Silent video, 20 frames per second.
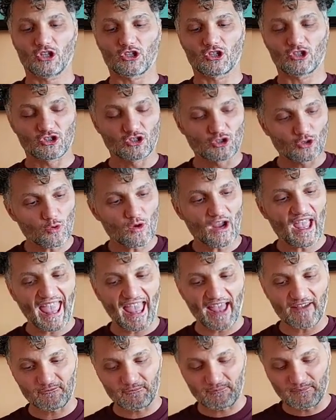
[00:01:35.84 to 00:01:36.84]
You
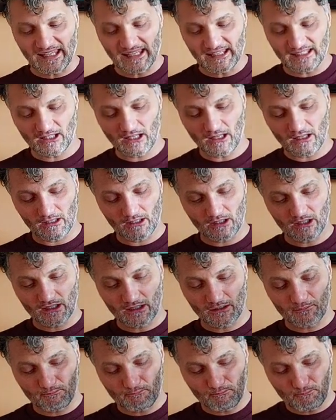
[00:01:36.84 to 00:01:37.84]
have been
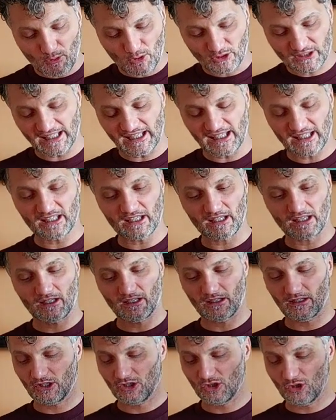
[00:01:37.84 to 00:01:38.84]
putting
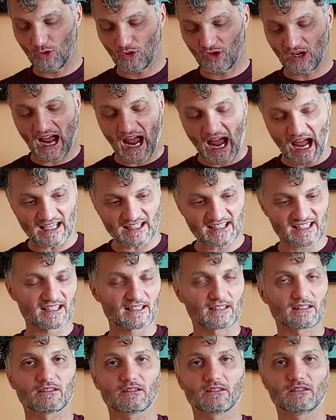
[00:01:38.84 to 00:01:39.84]
your
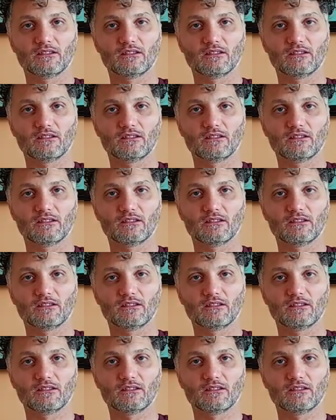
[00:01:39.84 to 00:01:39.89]
ass